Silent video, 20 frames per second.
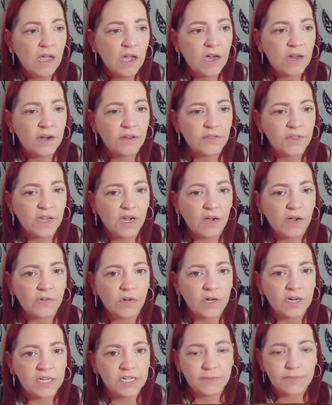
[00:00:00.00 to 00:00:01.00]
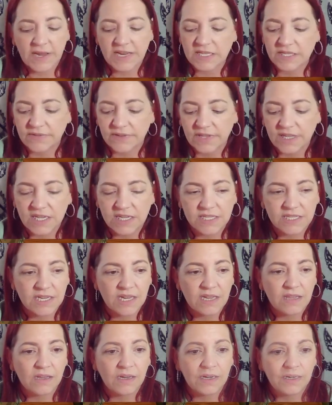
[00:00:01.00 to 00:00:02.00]
I don't think I've got any space for this
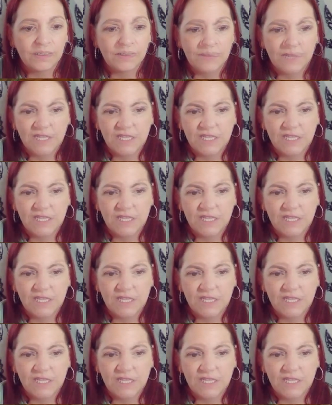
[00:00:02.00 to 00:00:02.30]
either.